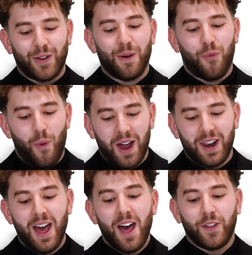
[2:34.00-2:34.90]
to have
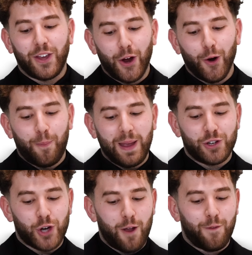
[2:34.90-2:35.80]
won the
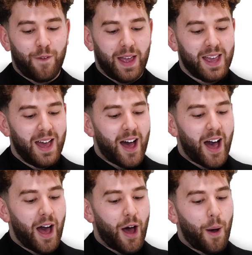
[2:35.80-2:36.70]
European trophy,
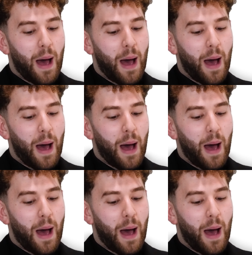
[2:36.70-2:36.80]
uh,